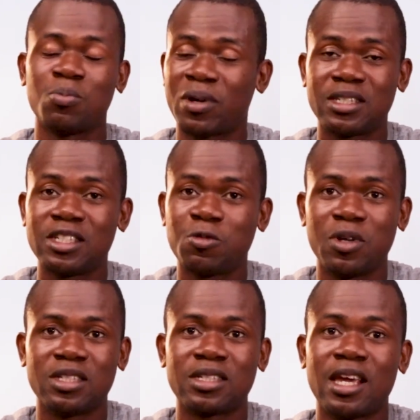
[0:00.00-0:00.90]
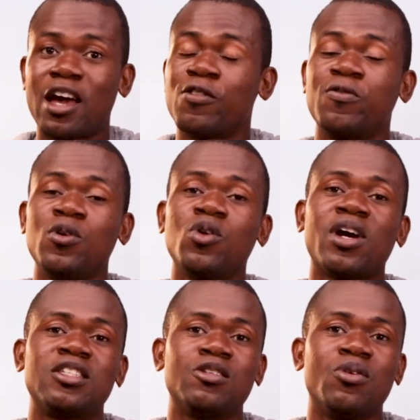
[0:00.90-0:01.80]
to participate, here are a few
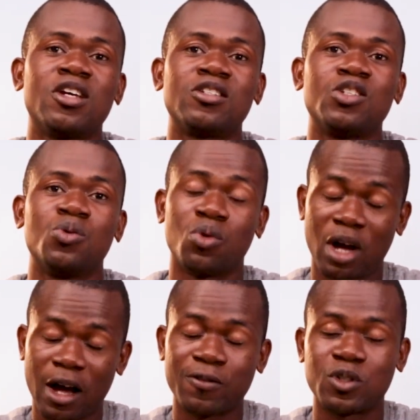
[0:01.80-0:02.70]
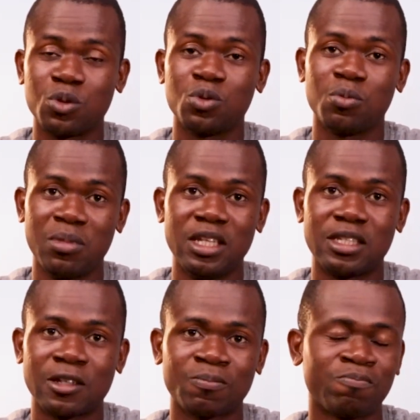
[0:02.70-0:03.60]
criteria you have to meet.